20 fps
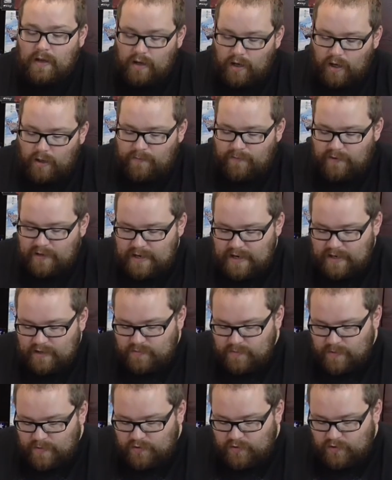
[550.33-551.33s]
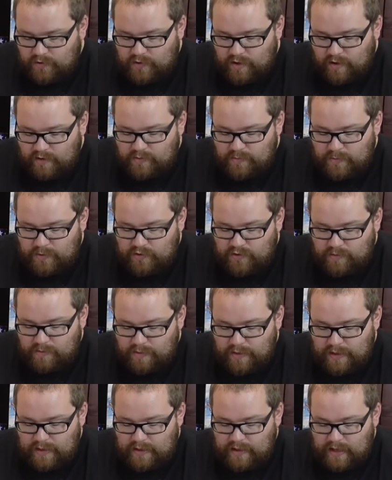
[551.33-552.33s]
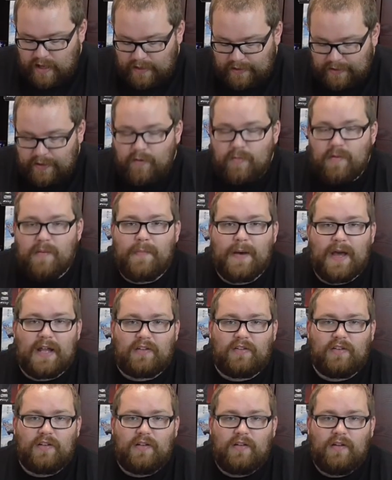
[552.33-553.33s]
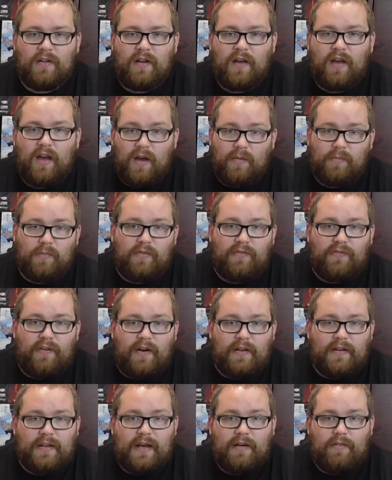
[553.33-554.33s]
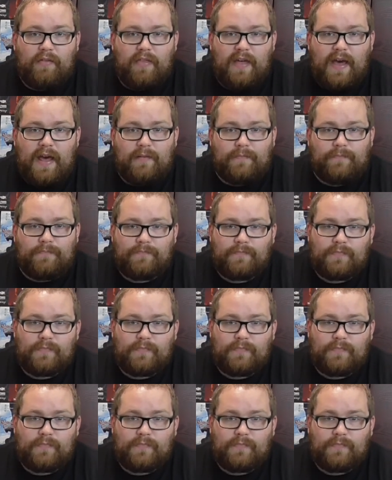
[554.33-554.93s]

Hopefully next month is going to be something a little bit better, and we'll find out then.